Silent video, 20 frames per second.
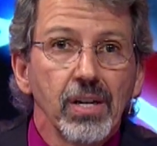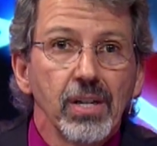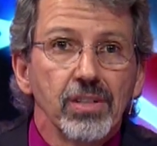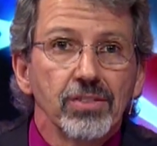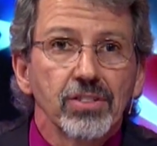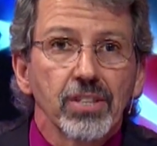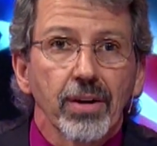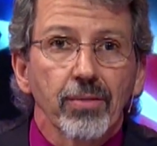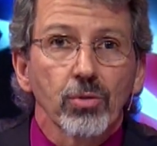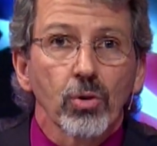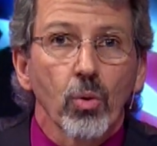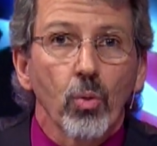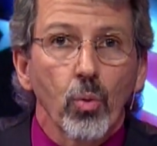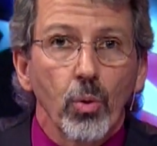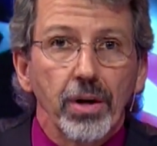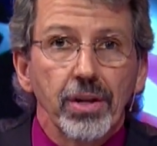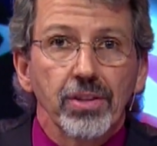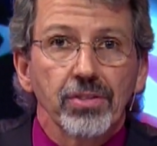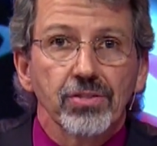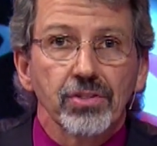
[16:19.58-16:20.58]
Several
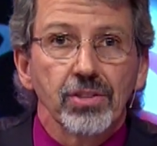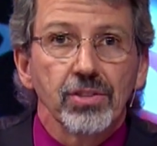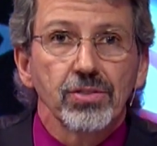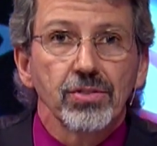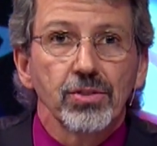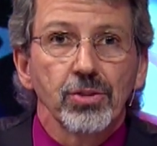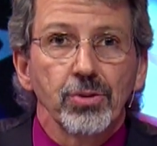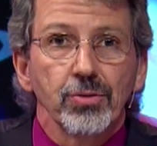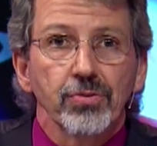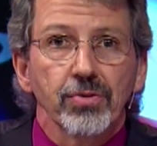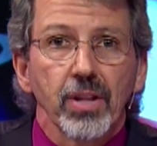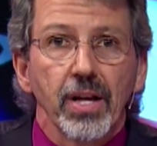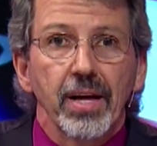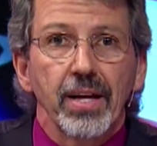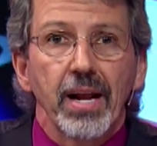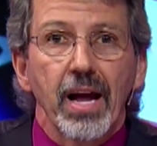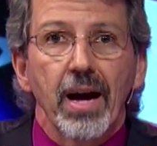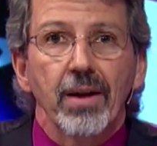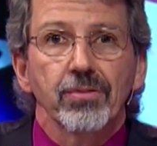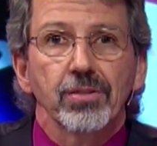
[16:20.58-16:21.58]
witnesses who
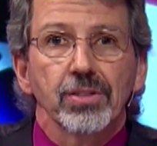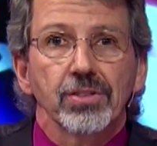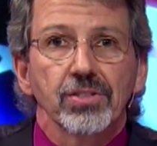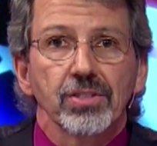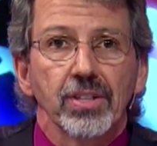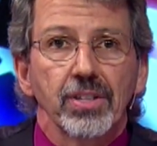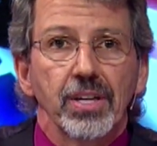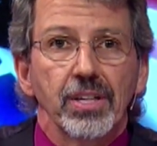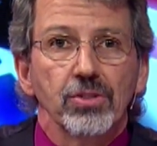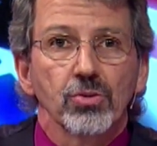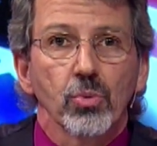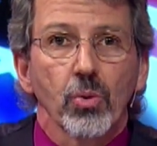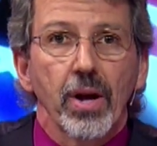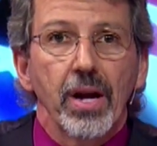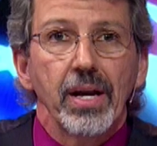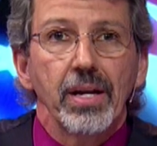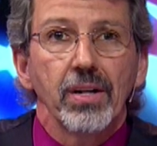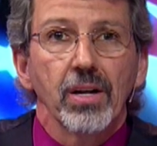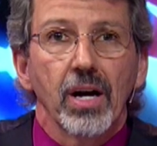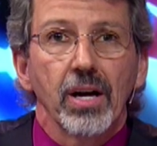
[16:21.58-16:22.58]
fled after Sunday's
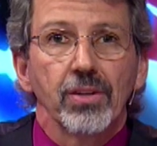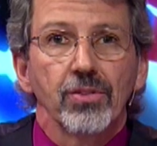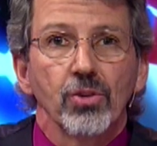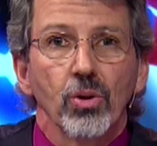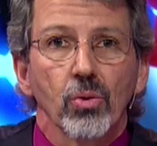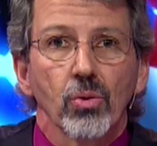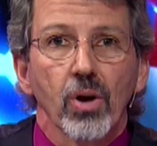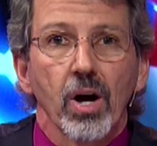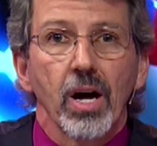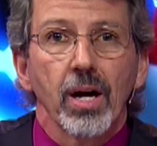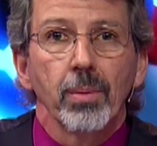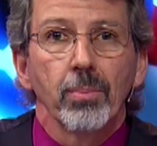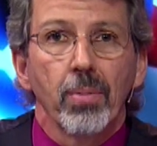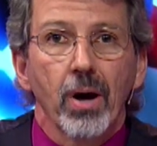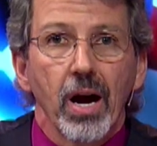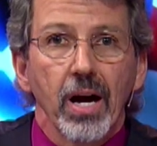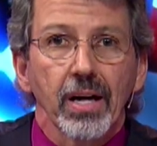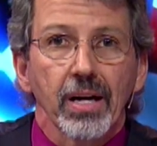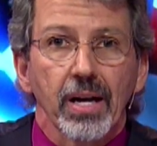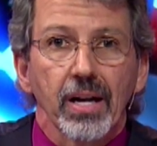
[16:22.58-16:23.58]
raid on Doron
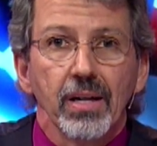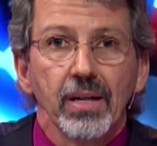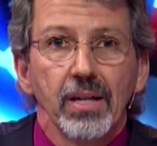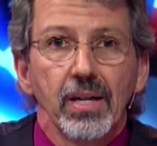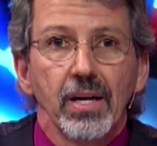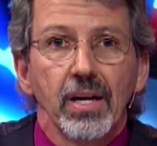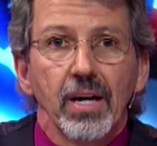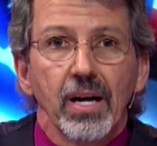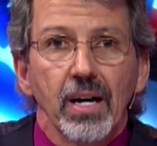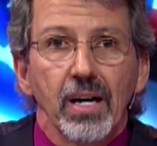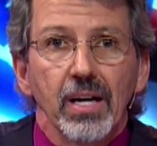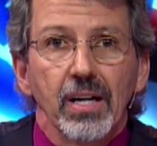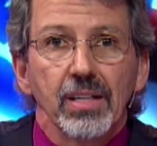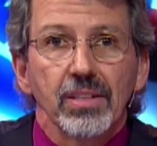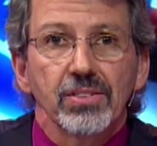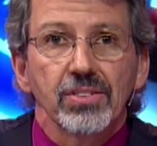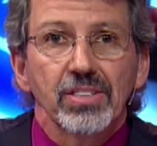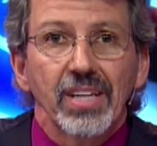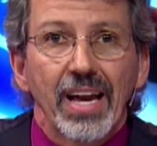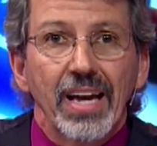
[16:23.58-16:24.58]
Baga, a
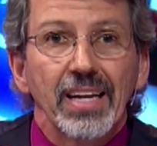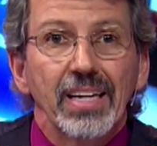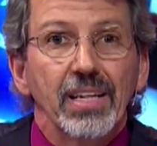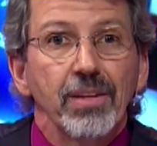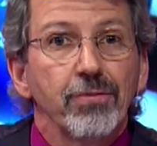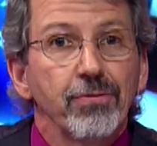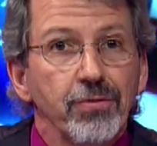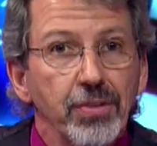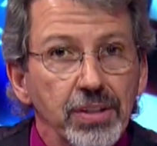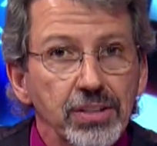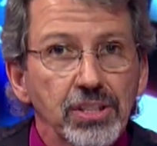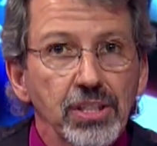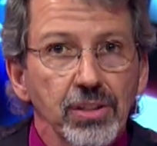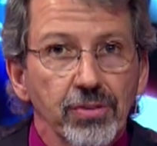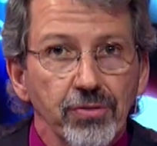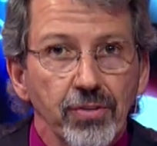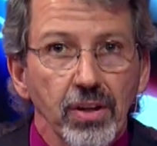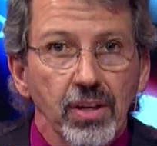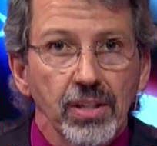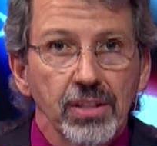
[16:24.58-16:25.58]
sandy fishing
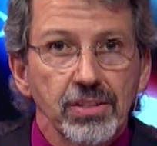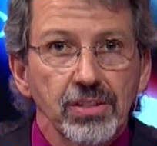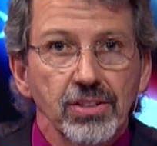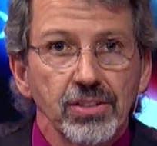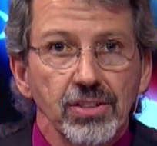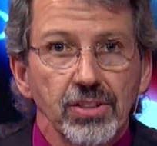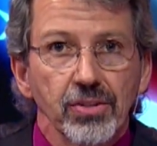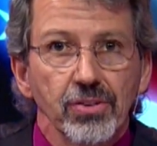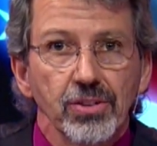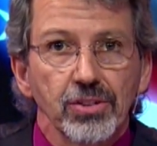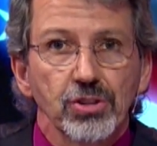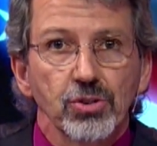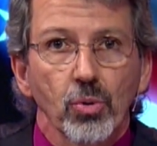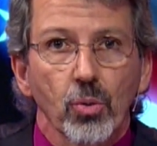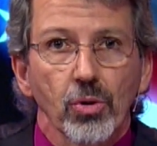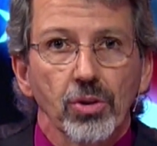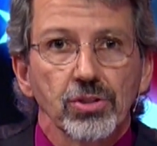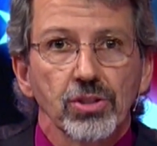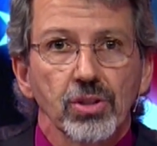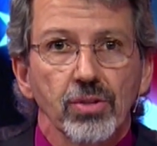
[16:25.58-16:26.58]
village near the
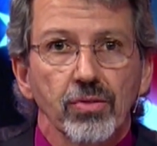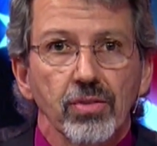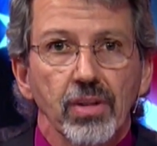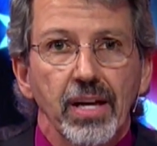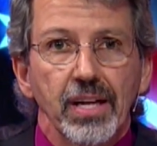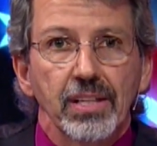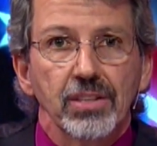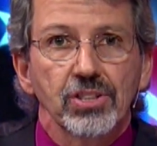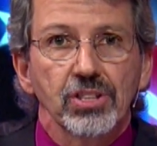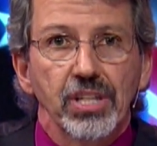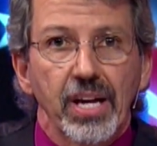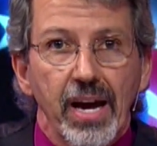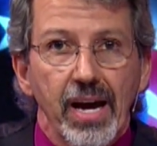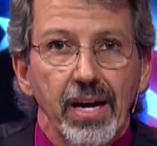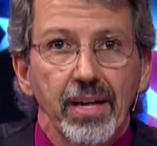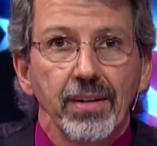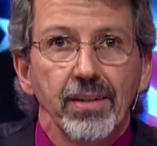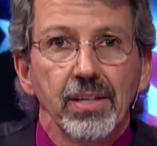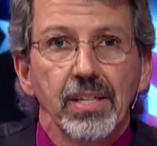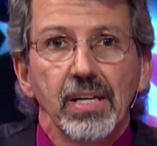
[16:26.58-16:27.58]
shores of Lake
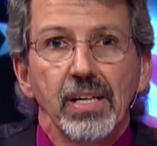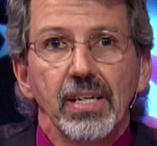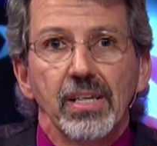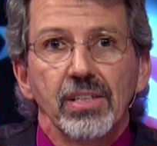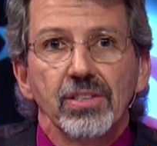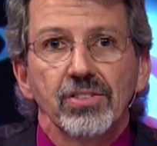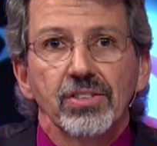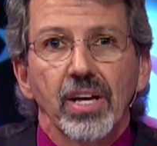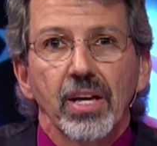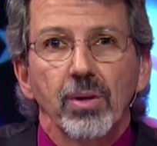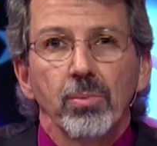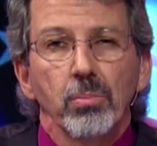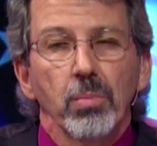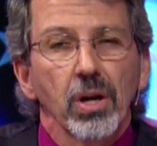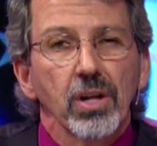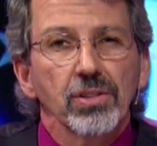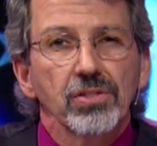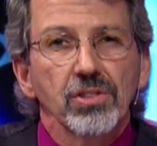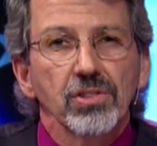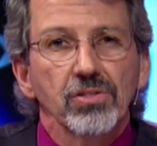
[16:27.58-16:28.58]
Chad, said
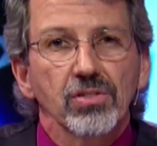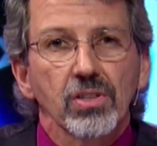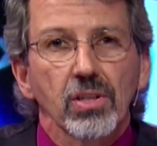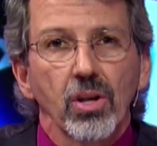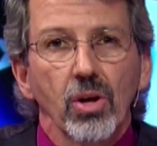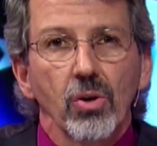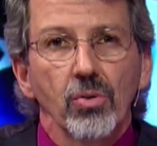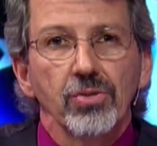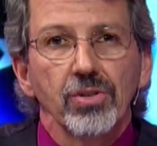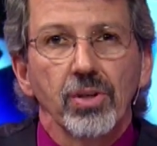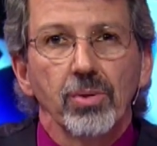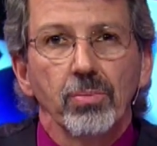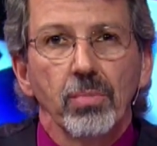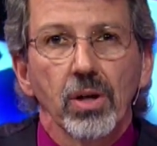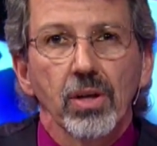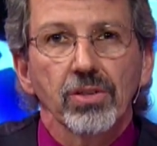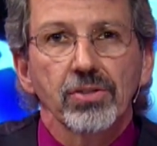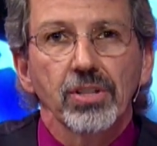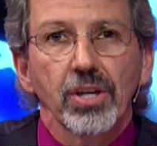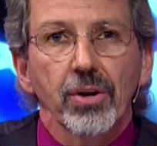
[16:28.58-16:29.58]
militants clothed in
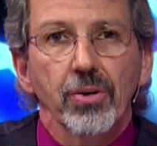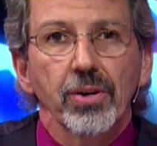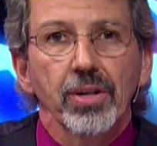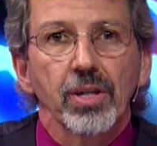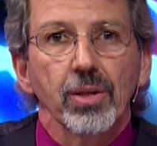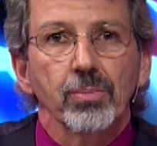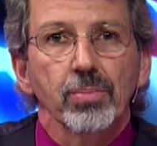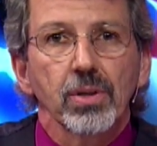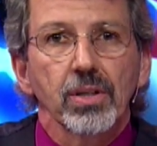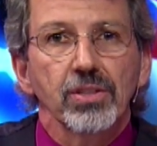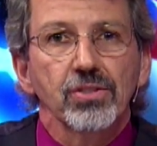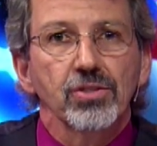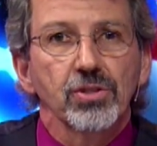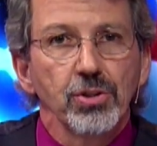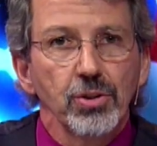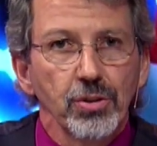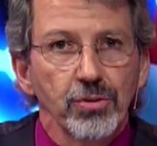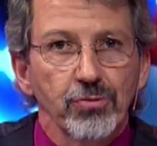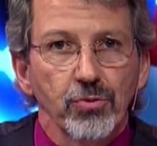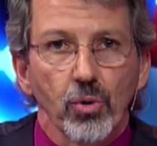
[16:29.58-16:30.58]
military and police
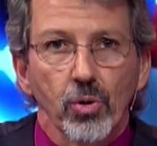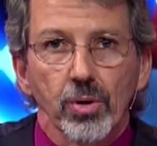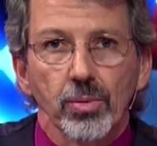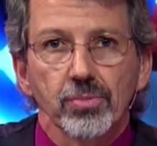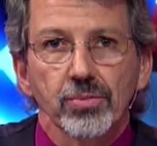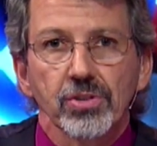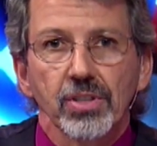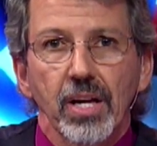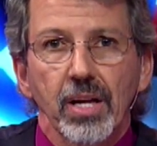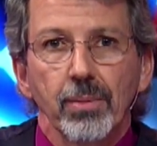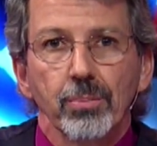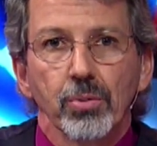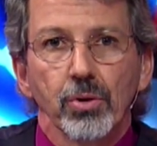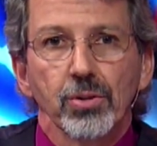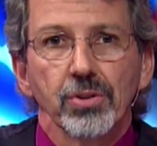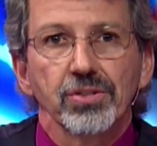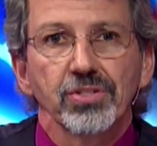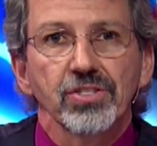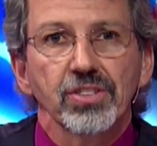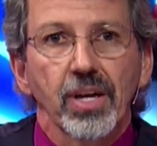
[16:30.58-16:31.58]
uniforms had
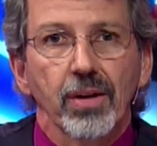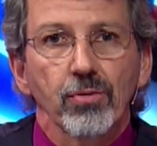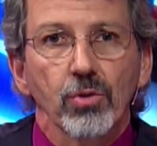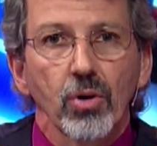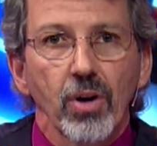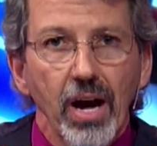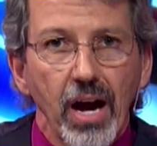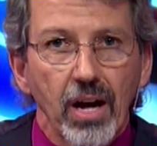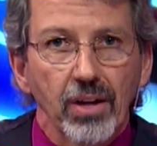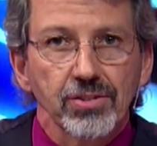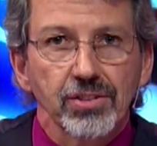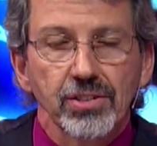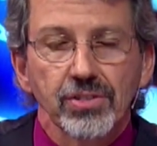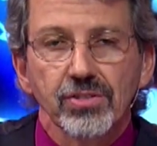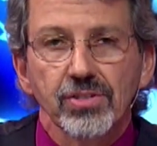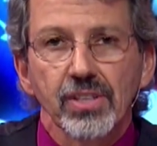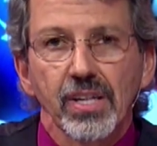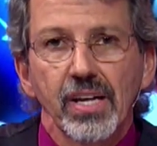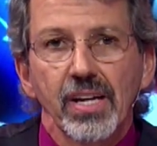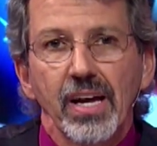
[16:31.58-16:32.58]
burned several
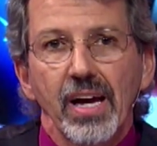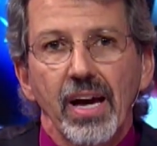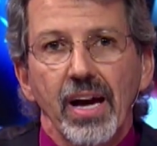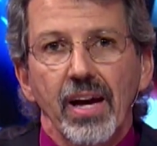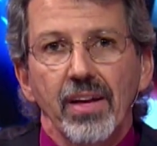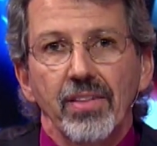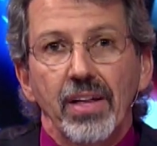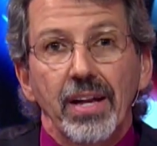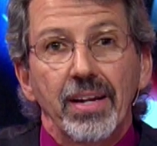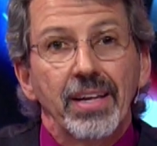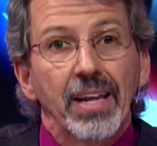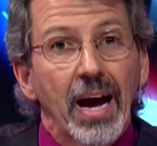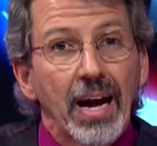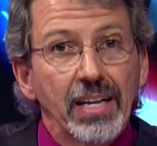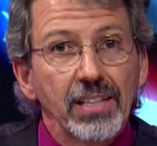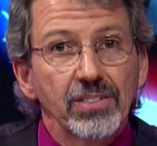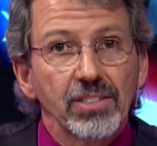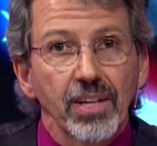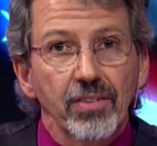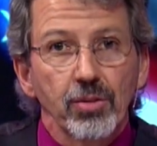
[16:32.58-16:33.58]
houses and that
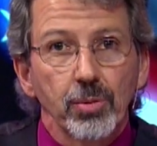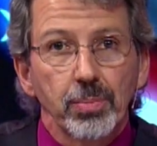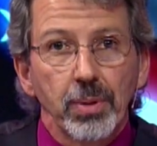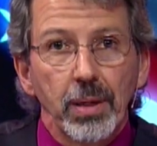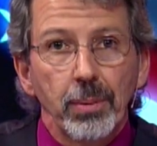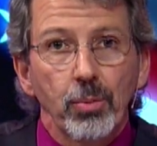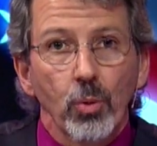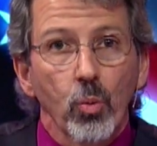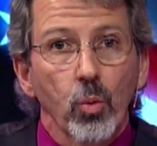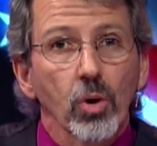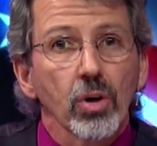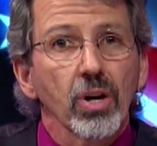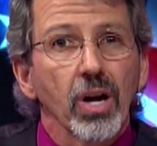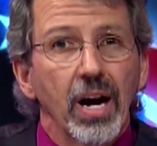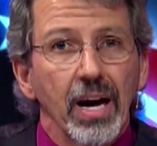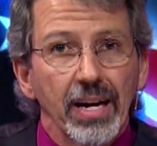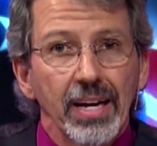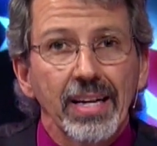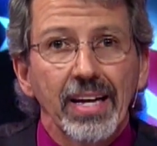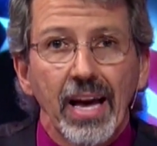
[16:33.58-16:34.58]
97 people were
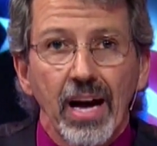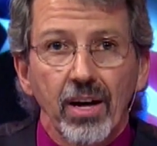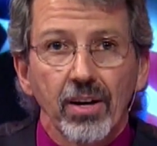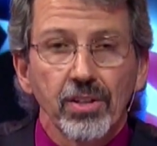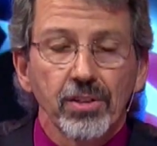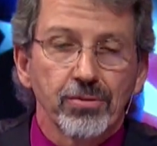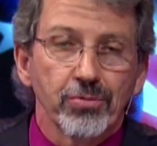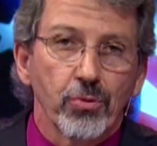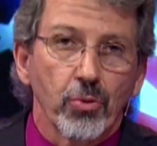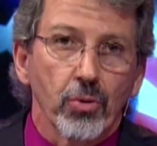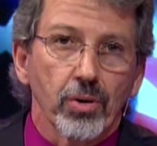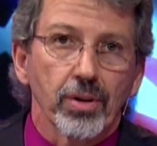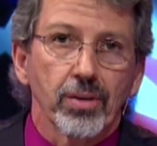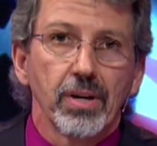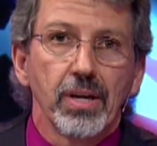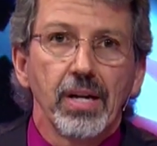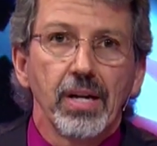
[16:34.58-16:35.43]
unaccounted for.